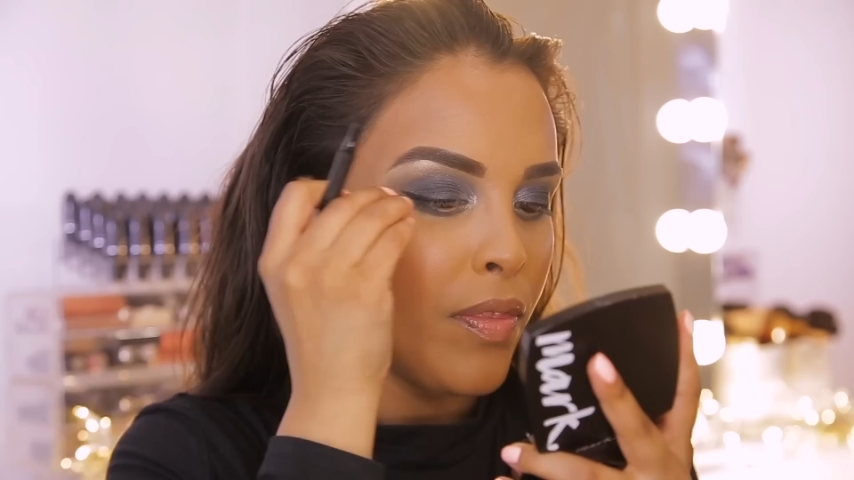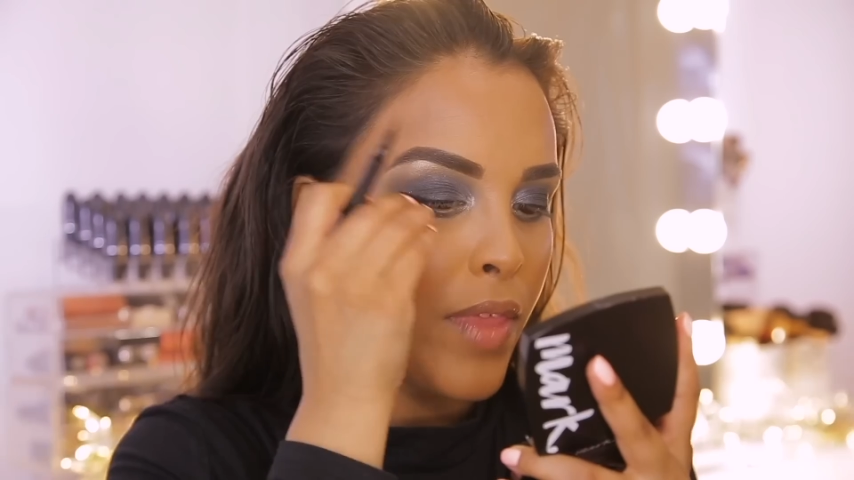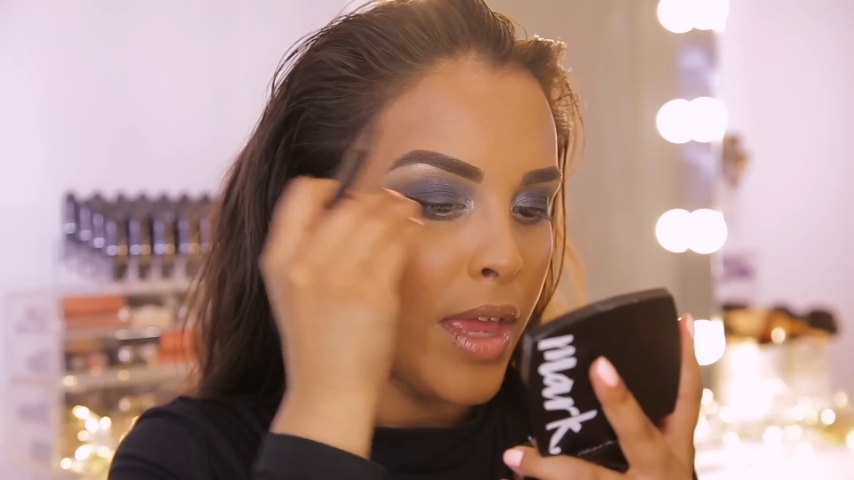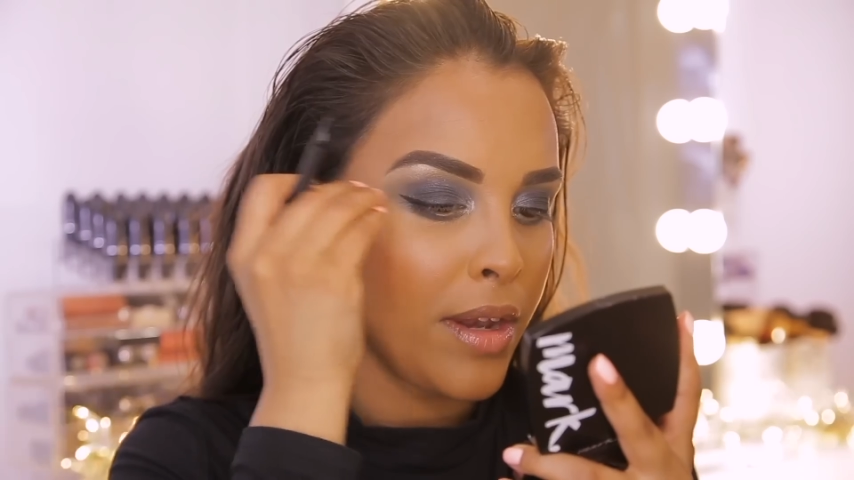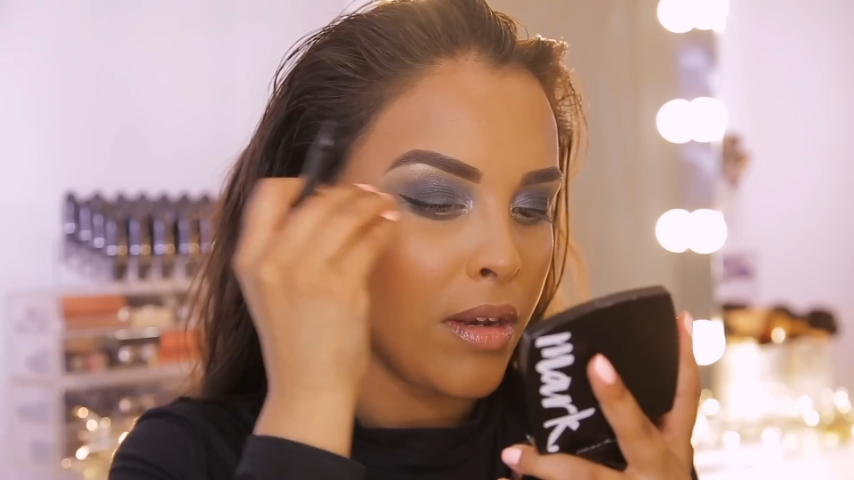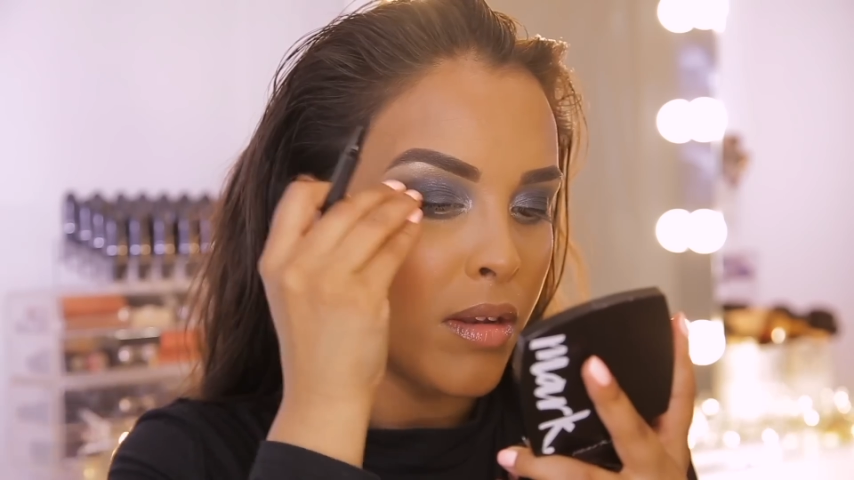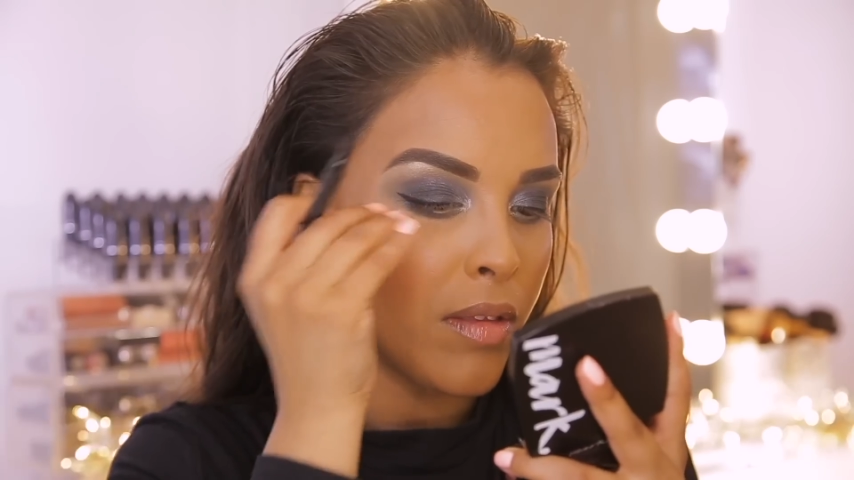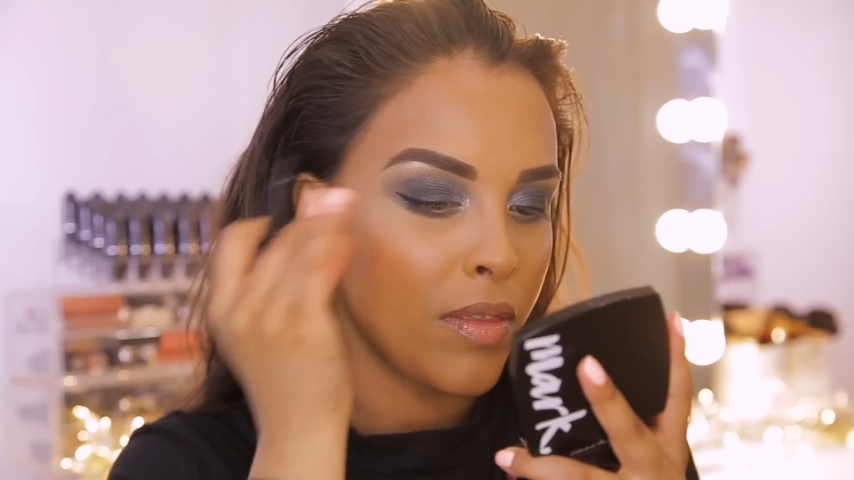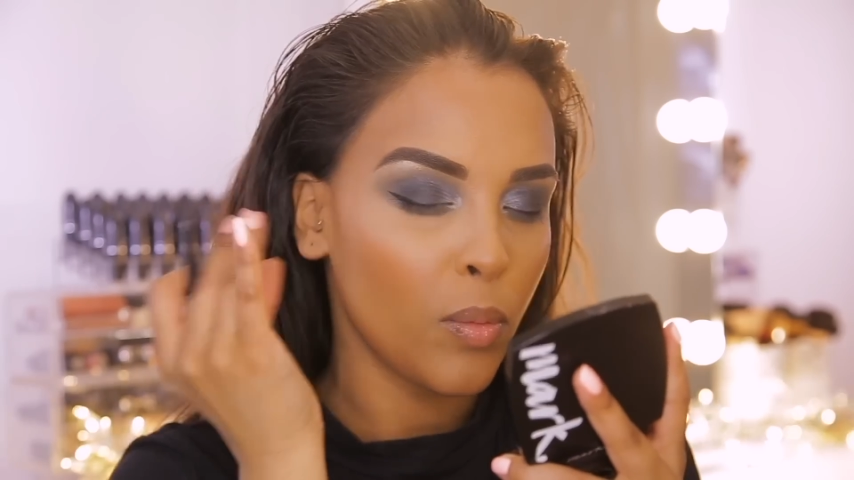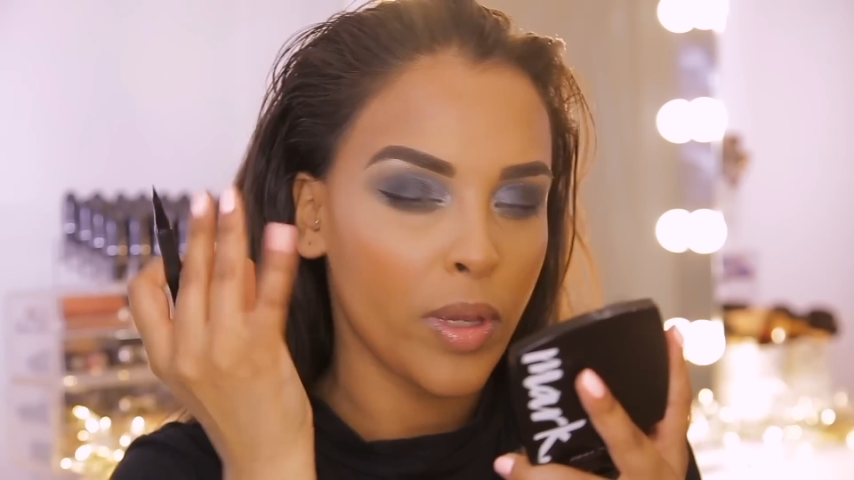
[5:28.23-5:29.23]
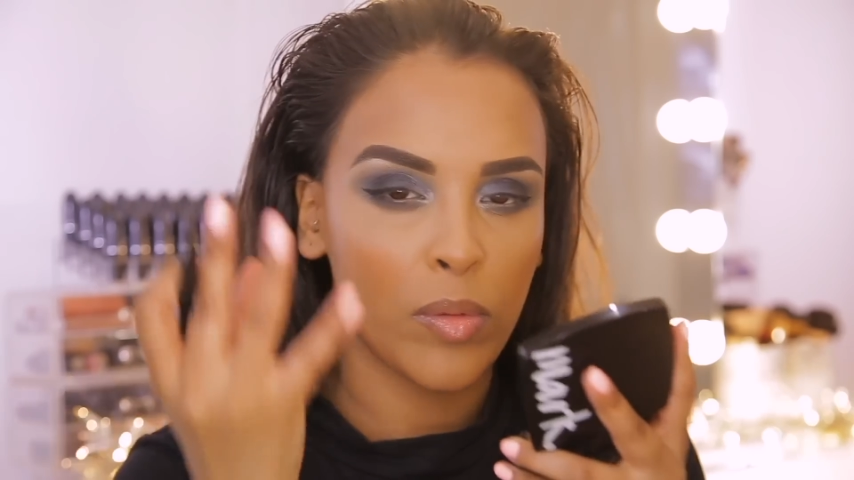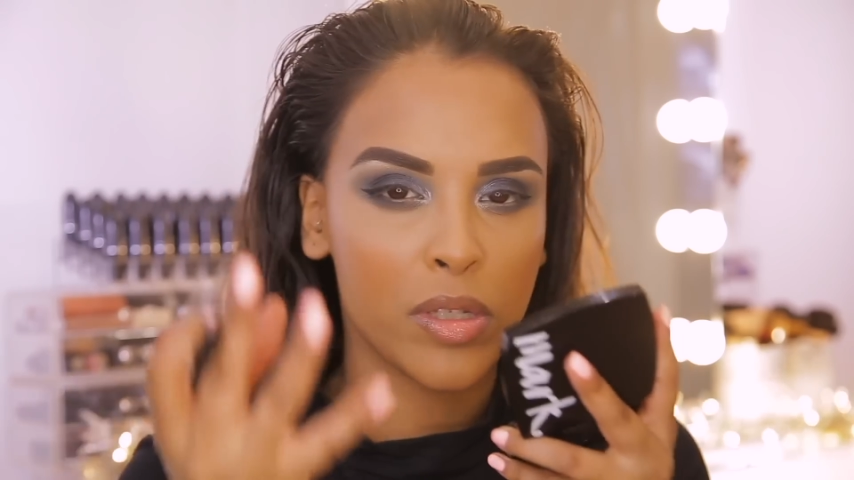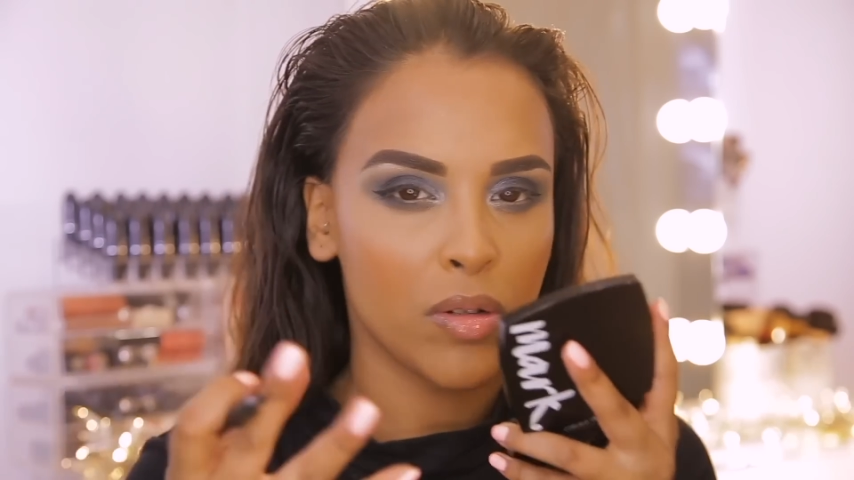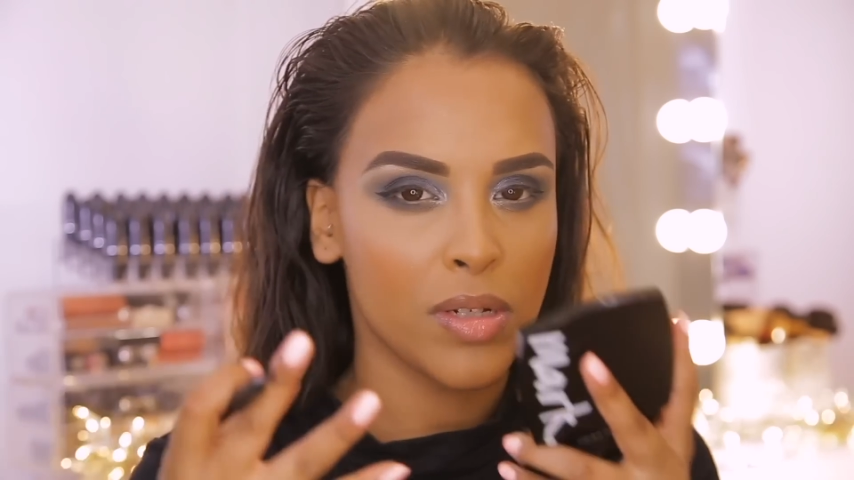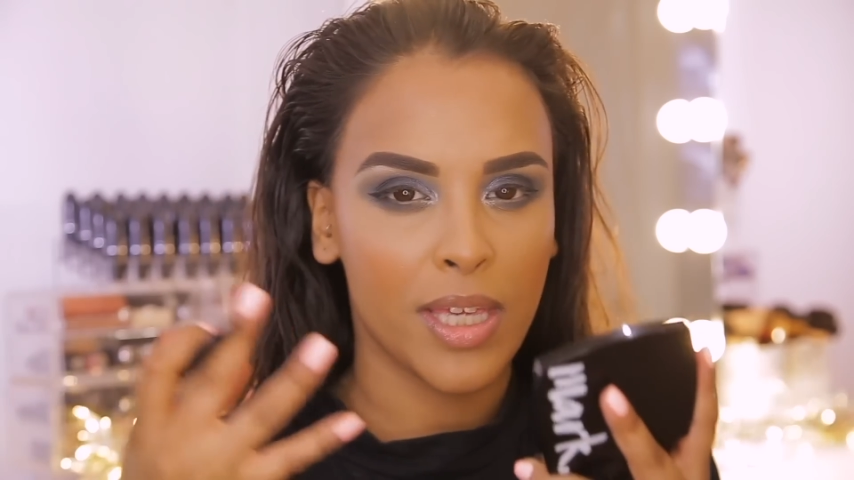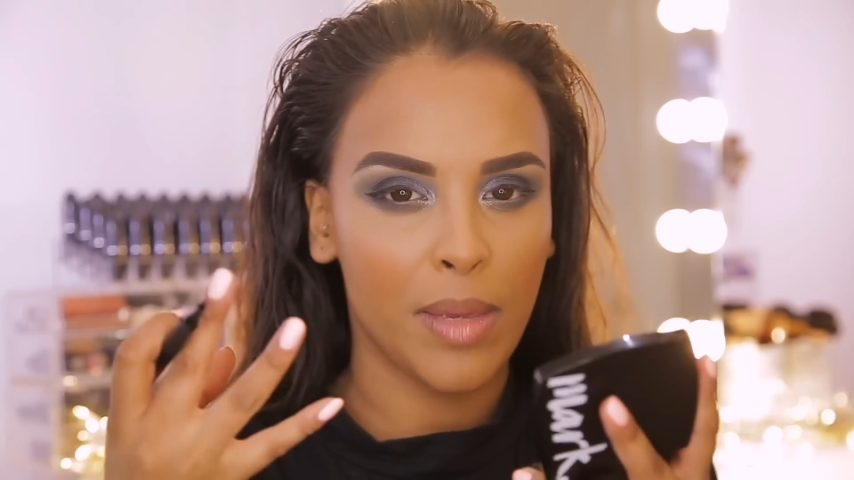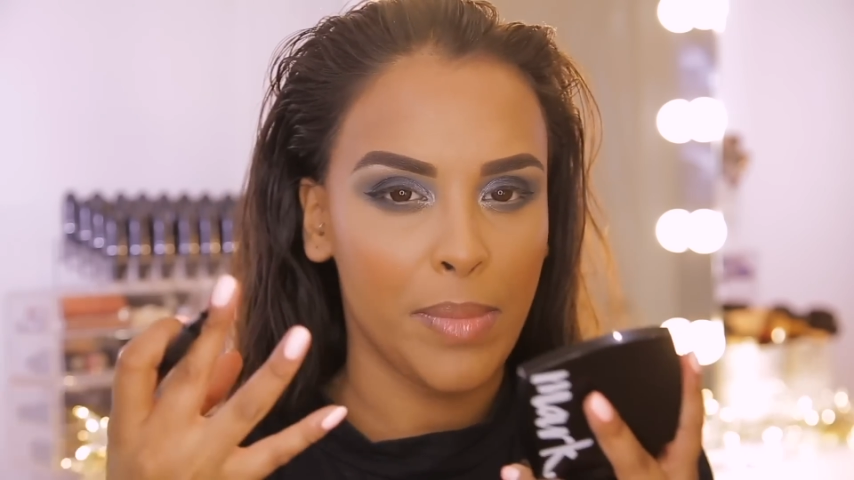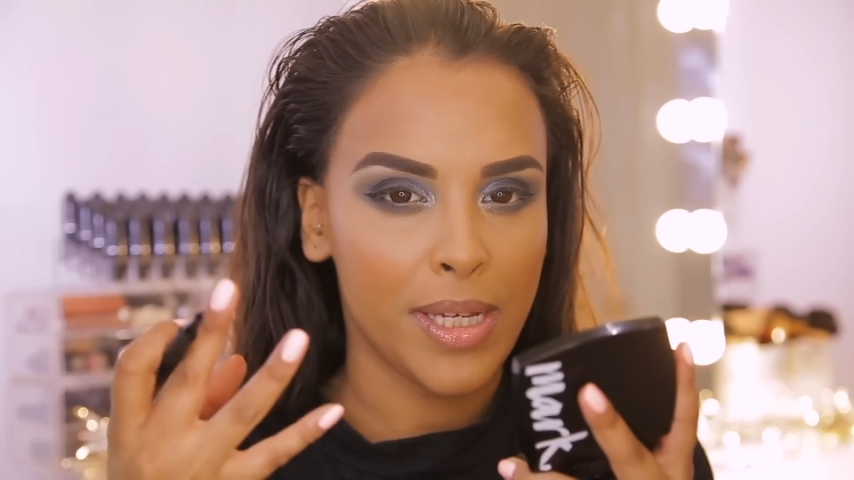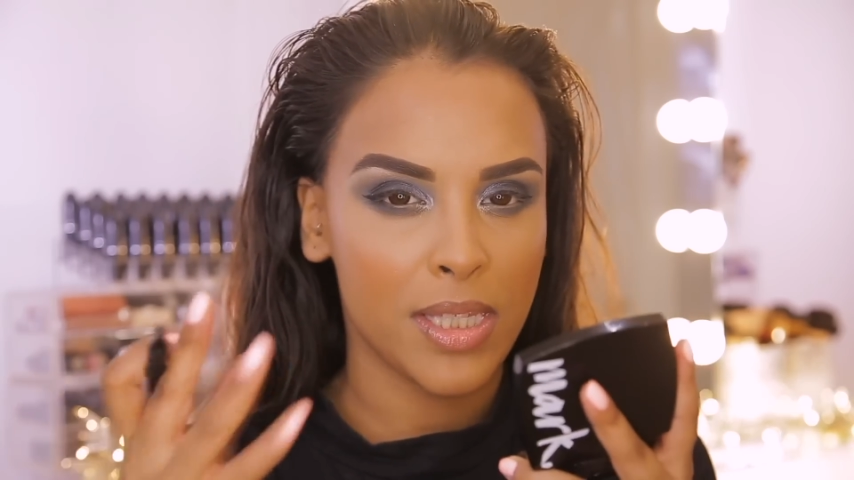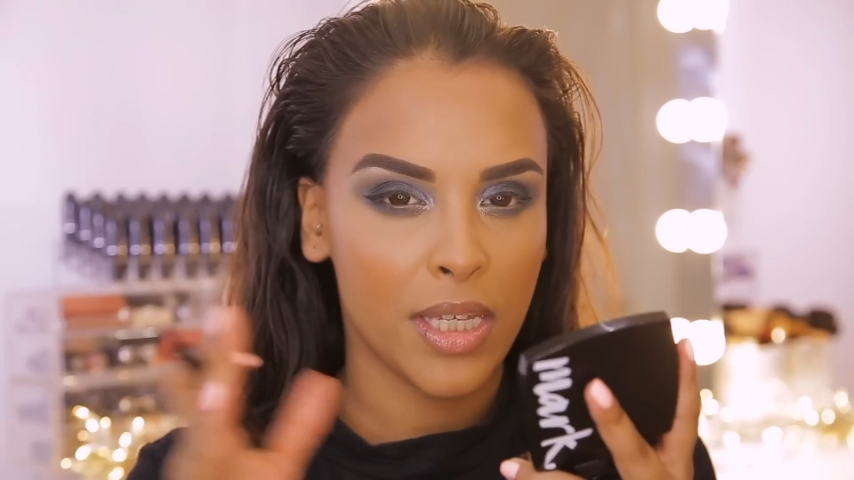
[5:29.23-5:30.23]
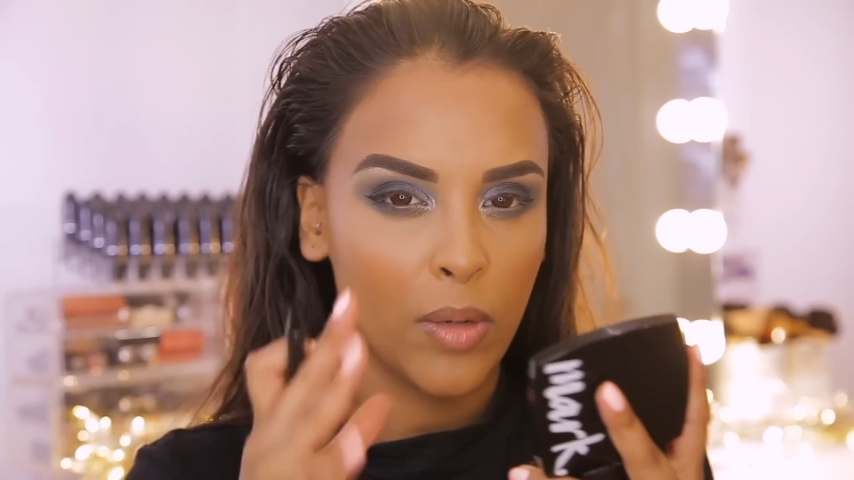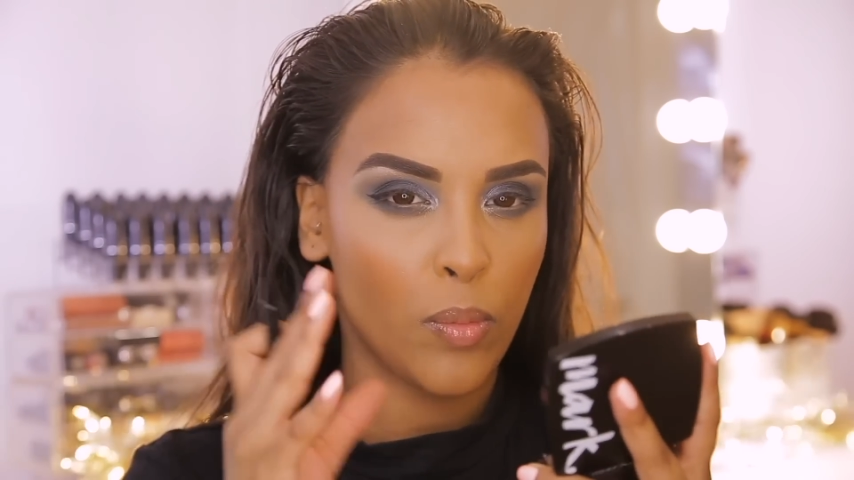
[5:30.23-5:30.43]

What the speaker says: then the wing would start to get messy and it